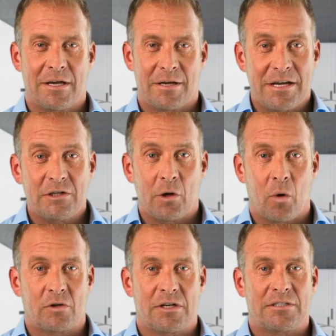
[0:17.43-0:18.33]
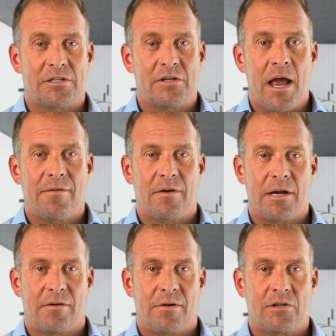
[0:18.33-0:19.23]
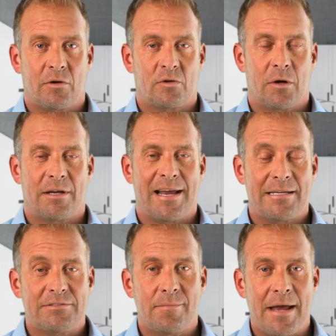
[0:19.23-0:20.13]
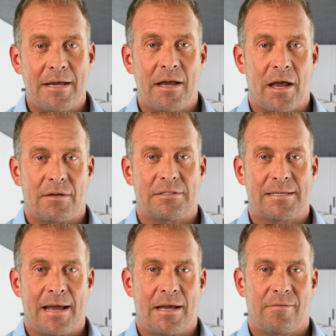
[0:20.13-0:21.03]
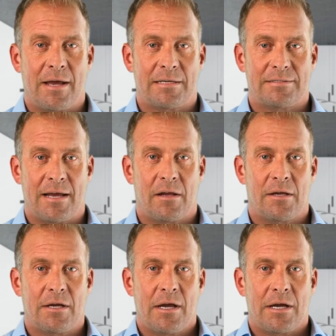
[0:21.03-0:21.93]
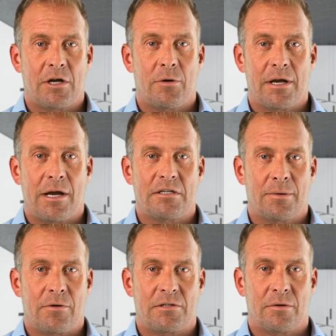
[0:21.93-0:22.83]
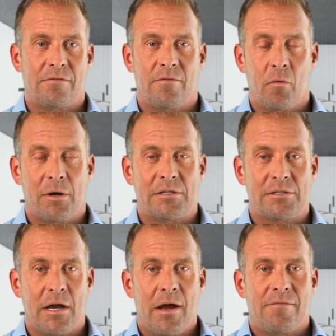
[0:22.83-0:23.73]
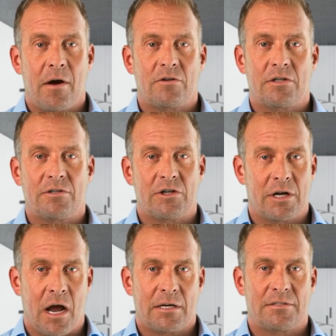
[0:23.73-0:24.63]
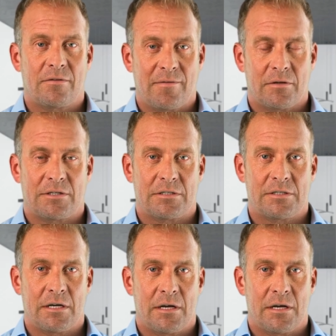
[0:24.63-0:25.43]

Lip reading: This course is designed for individuals with an intermediate understanding of Excel, including experience with formulas, functions, charts, and filters.